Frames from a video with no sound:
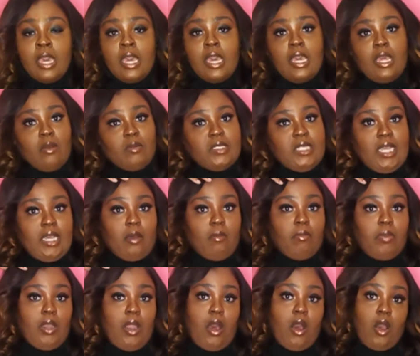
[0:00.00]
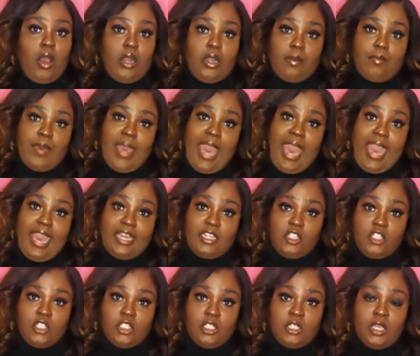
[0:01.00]
It was like a blonde
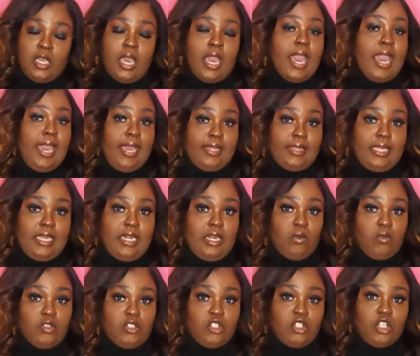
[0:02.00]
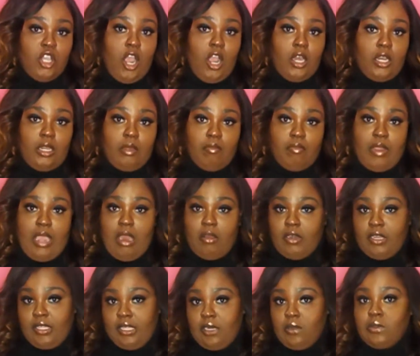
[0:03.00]
patch, and then it was chocolate brown, and
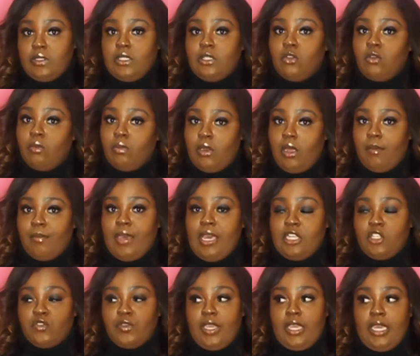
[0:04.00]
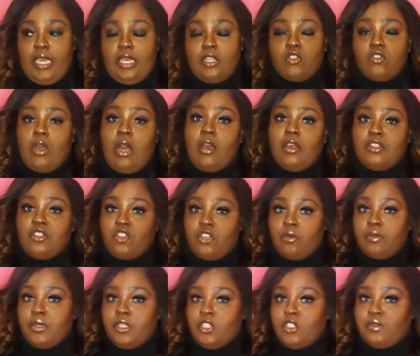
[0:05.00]
then it was a little blonde patch right here. So I'll insert a
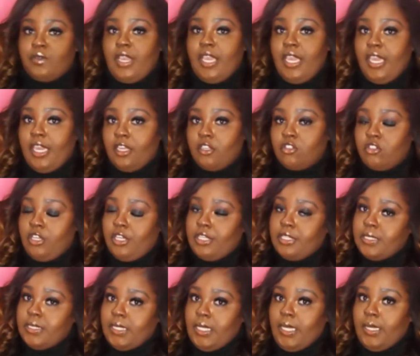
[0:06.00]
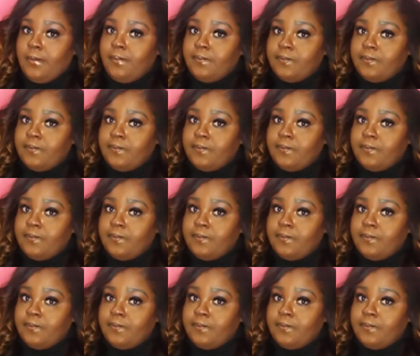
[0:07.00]
picture right here so you can see.